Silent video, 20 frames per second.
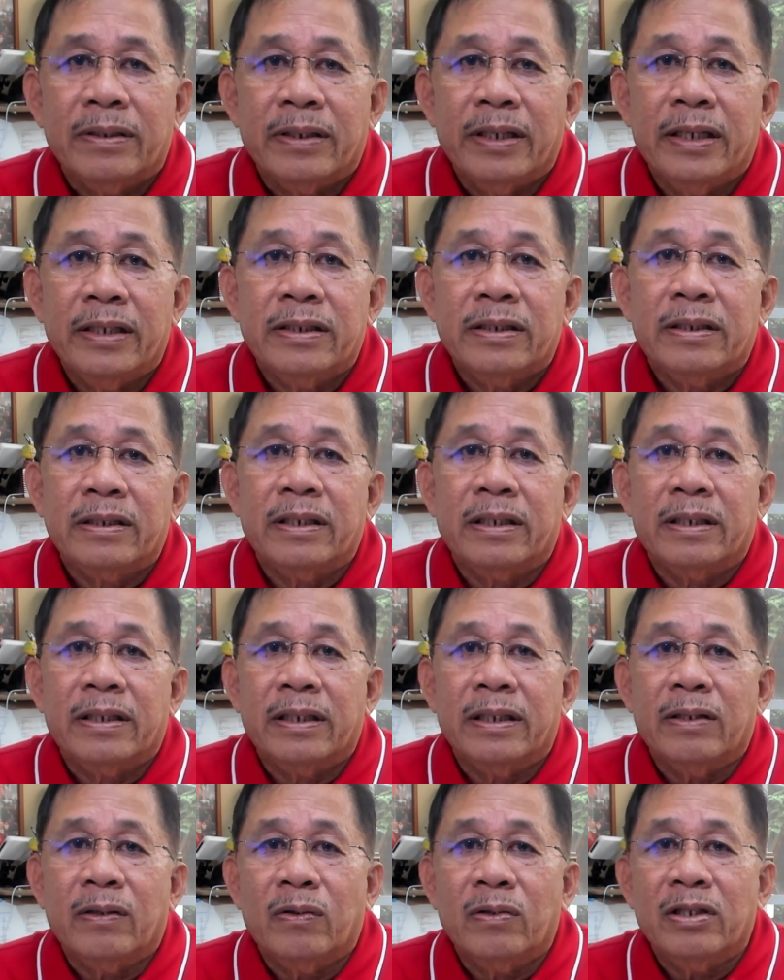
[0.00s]
case
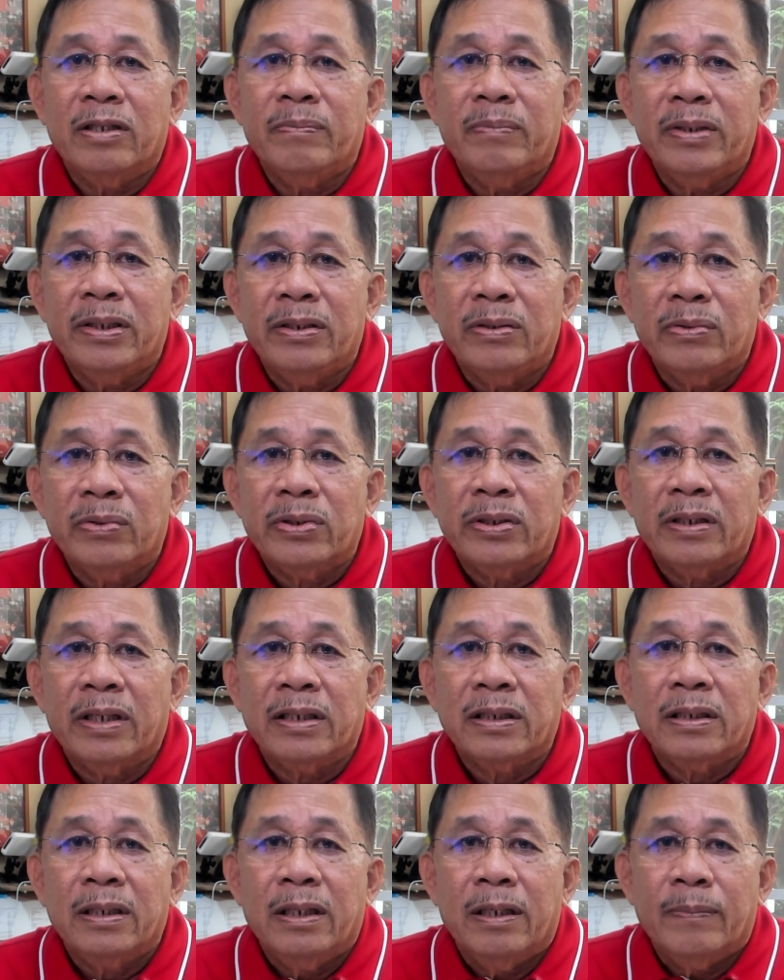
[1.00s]
can only be used
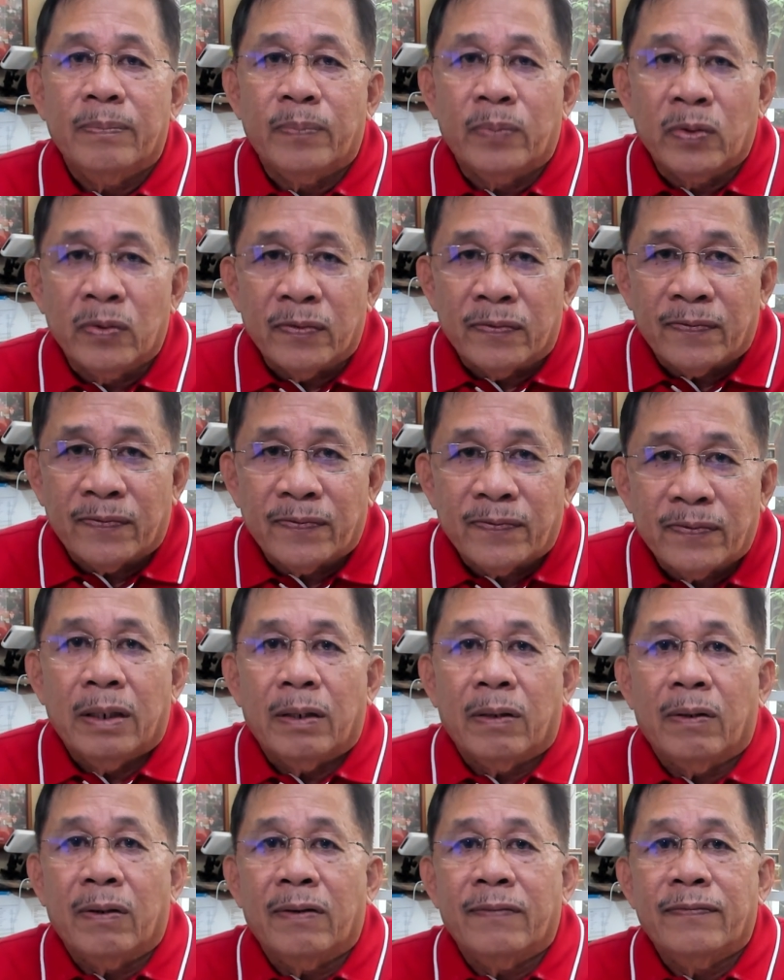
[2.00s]
as proof
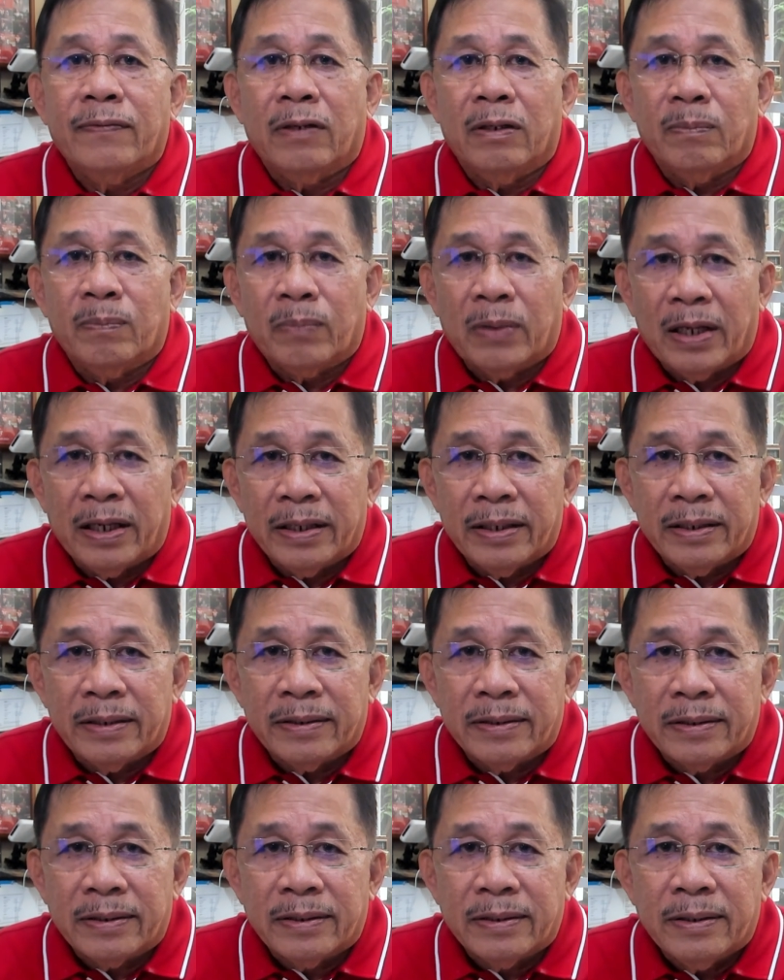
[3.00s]
of
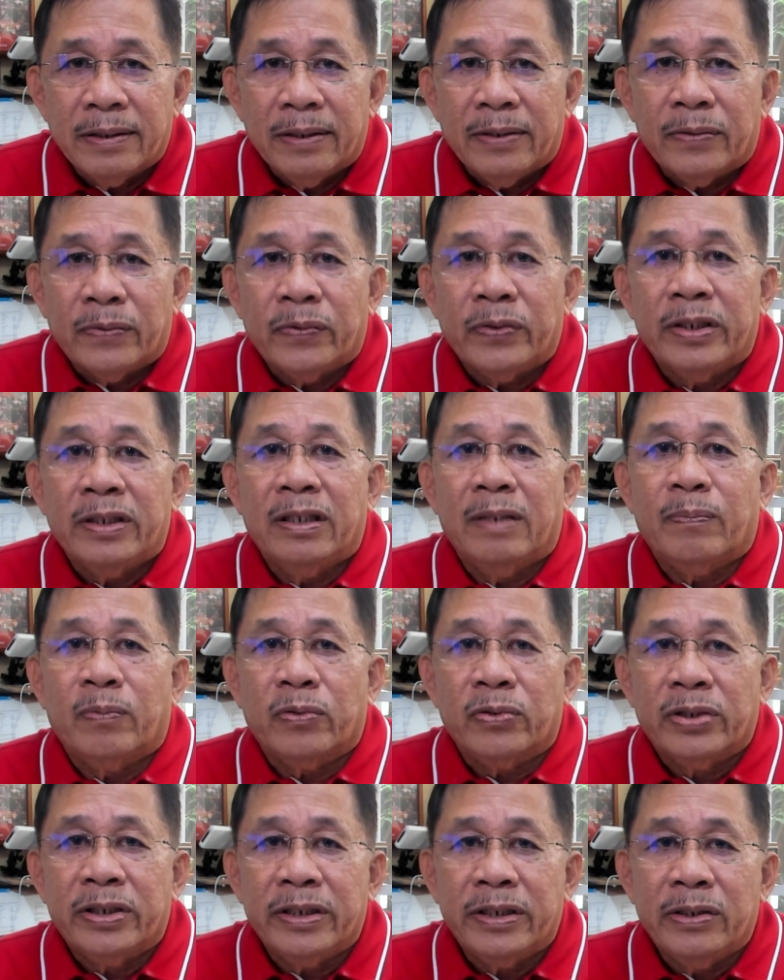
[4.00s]
compliance with the
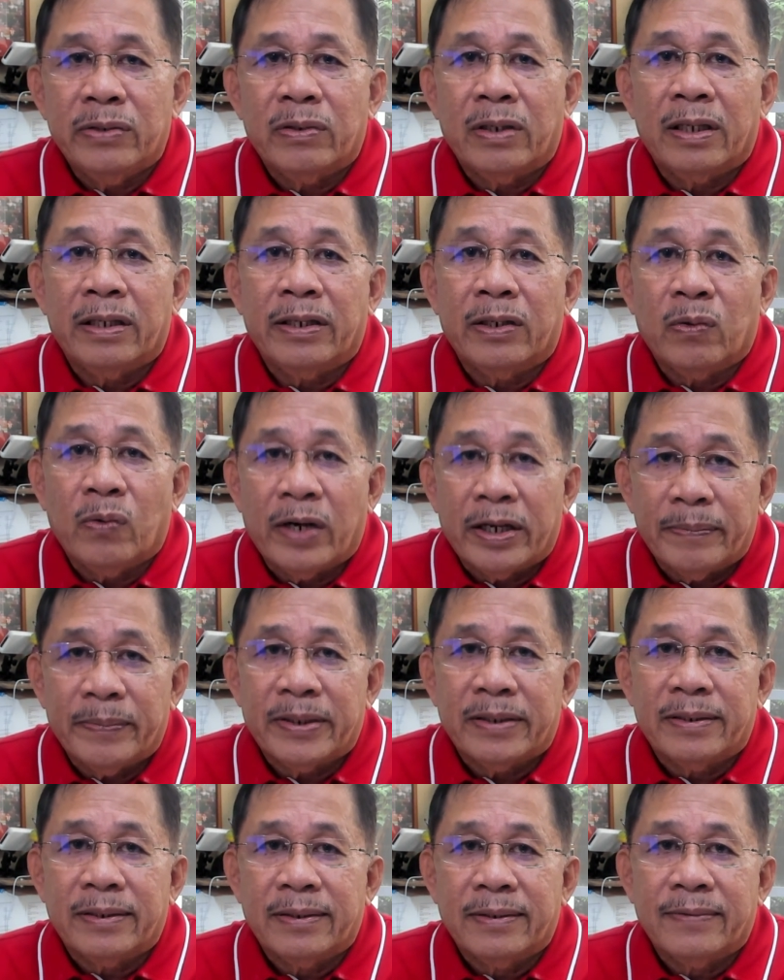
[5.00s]
procedural
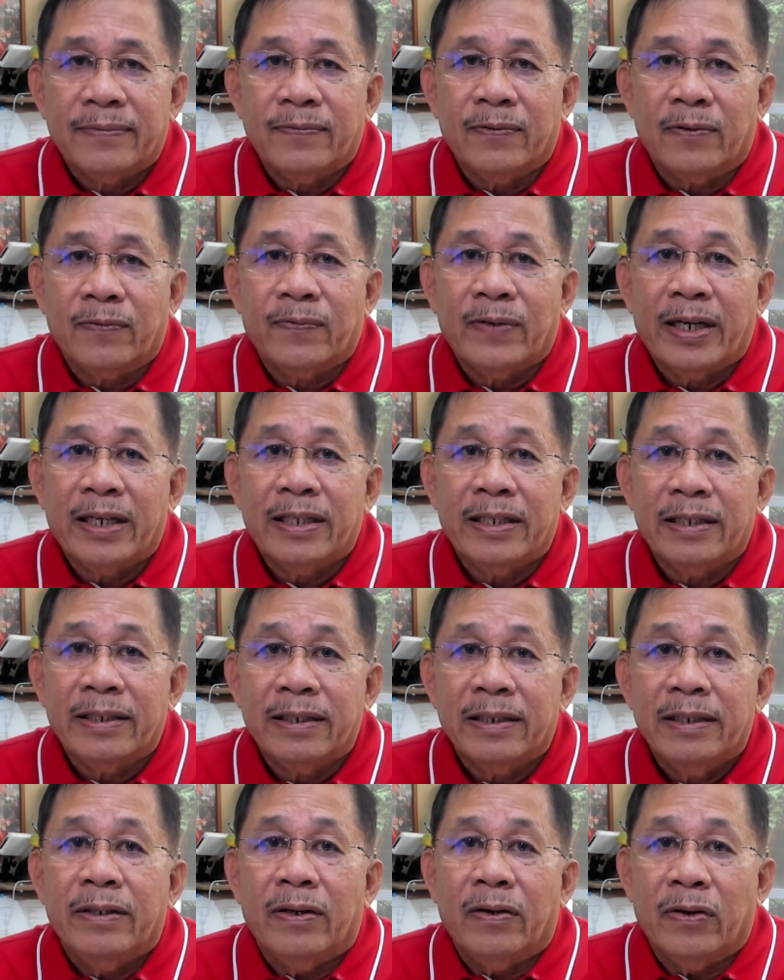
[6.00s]
requirements for
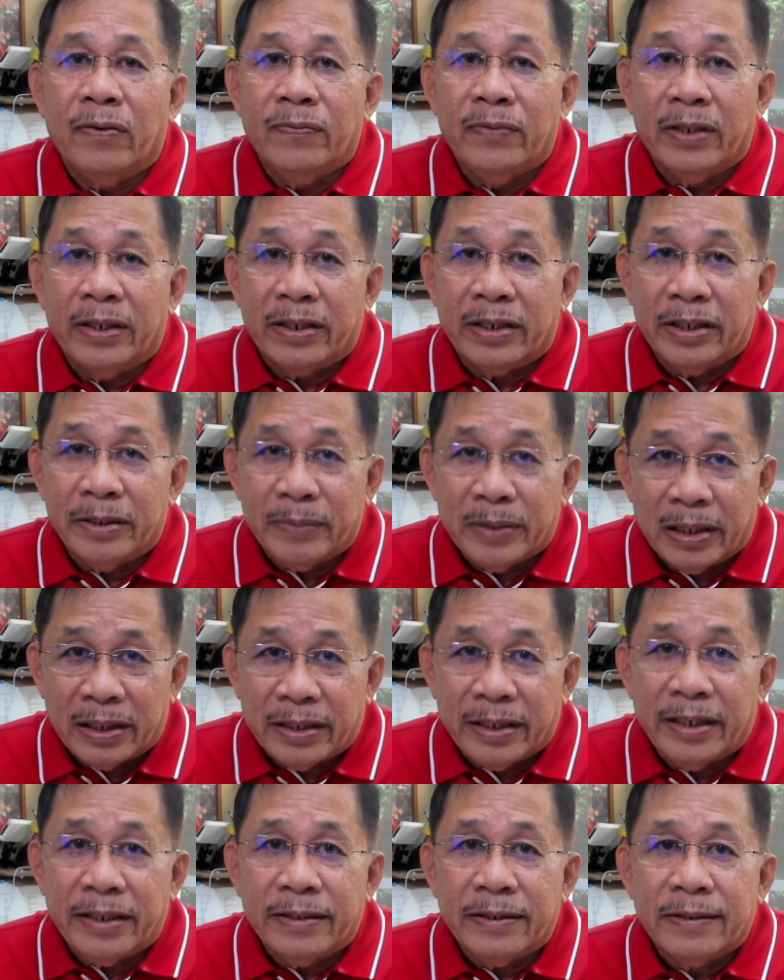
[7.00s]
filing of the criminal
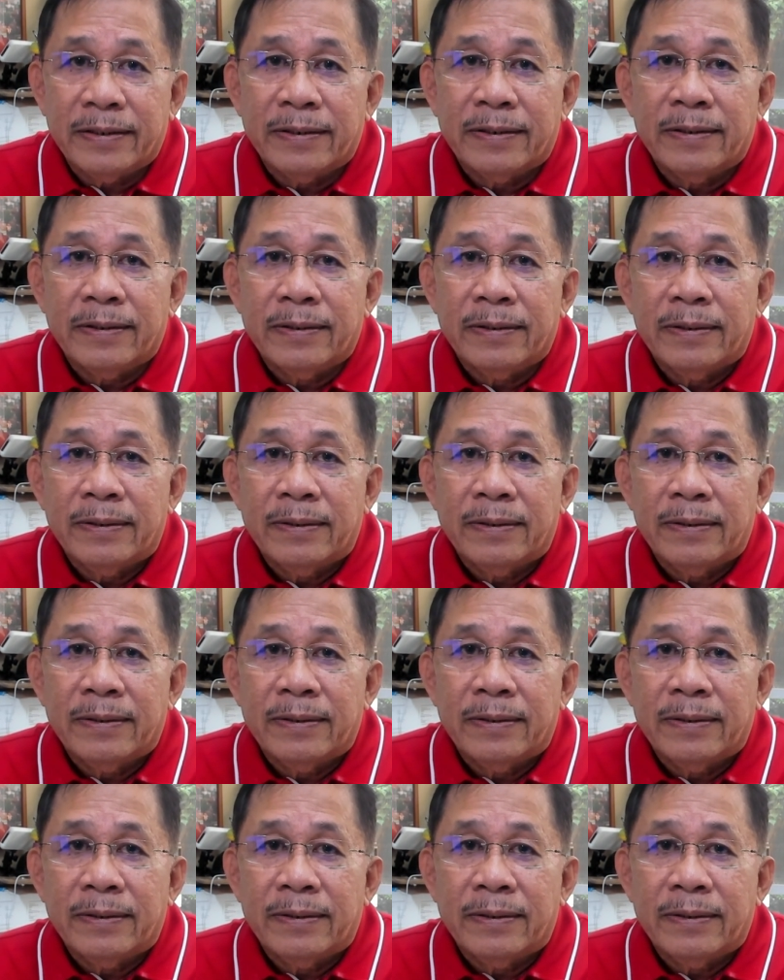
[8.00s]
case.